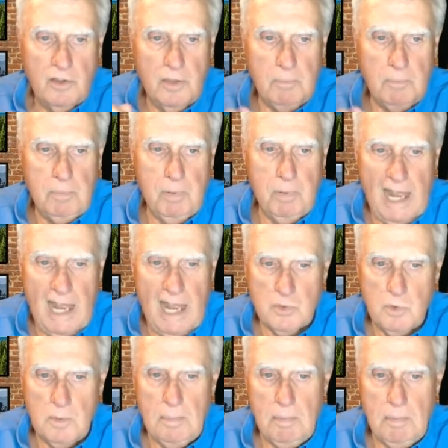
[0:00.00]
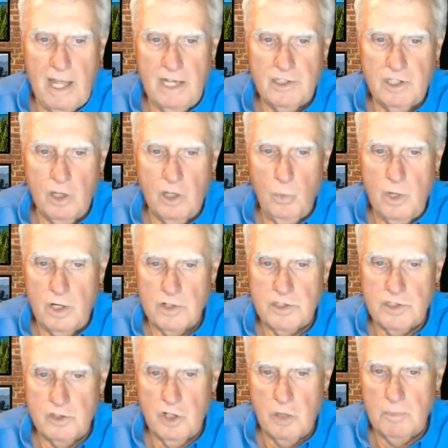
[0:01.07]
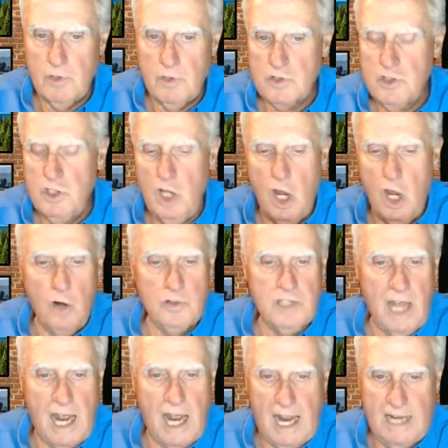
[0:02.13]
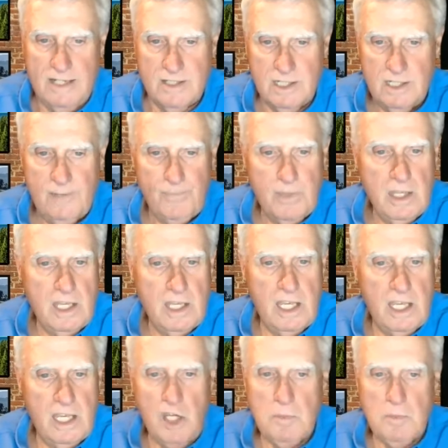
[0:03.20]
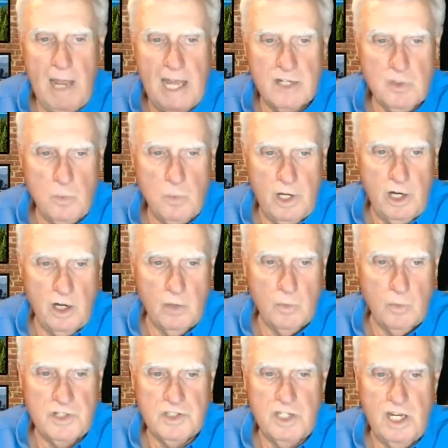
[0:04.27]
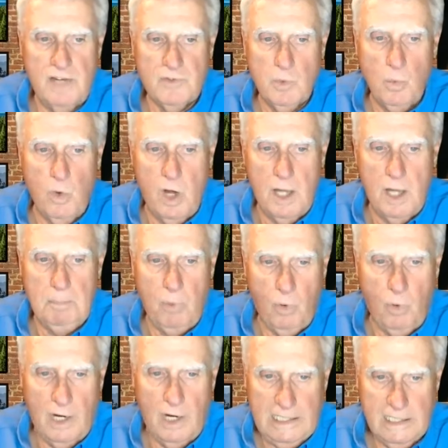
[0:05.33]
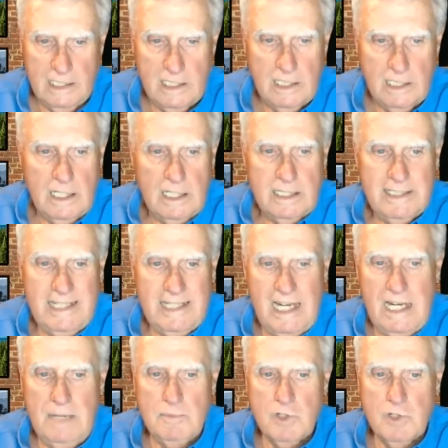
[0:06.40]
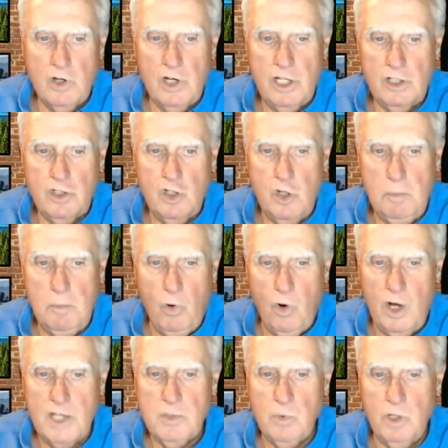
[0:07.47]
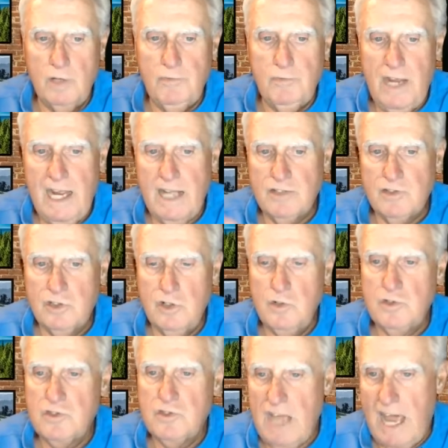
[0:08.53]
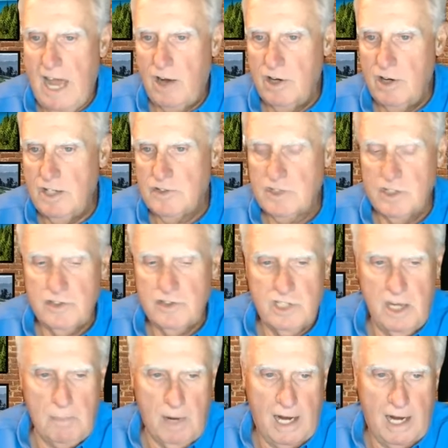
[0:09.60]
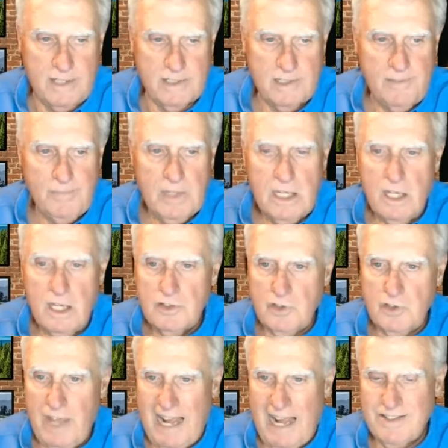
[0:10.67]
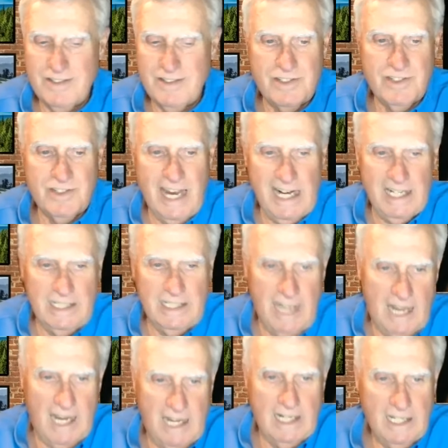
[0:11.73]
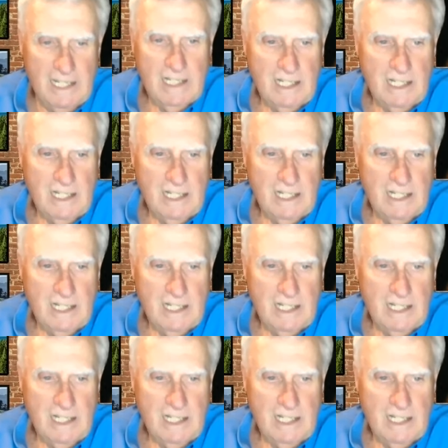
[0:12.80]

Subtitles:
The matches will be played until winner is determined. There's no ties. Each match winner receives 1 point. Teams earning 2 points will advance to Saturday's semis. So that's the second day.